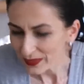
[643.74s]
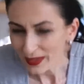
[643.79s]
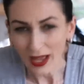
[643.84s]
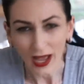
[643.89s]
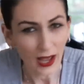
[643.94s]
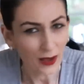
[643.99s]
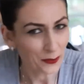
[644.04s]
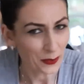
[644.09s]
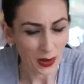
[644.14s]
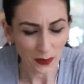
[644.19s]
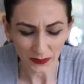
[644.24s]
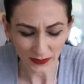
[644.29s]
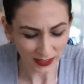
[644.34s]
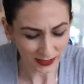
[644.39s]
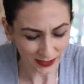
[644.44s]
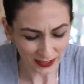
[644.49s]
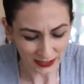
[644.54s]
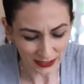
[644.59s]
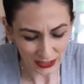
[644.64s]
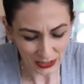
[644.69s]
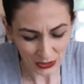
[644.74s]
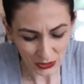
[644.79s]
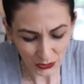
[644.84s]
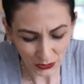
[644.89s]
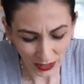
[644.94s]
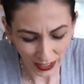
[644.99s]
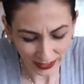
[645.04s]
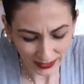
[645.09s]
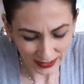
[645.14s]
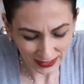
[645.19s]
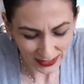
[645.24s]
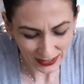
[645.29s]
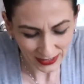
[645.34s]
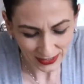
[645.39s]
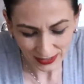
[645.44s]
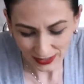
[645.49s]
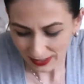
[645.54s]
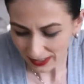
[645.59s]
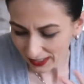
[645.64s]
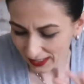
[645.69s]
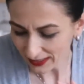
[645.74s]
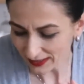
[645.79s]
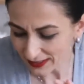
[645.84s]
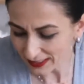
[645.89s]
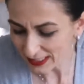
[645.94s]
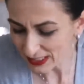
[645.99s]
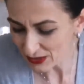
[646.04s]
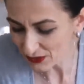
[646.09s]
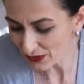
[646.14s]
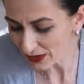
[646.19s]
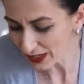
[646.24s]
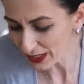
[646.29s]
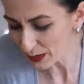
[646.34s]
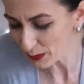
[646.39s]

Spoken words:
I'm not gonna try this at this very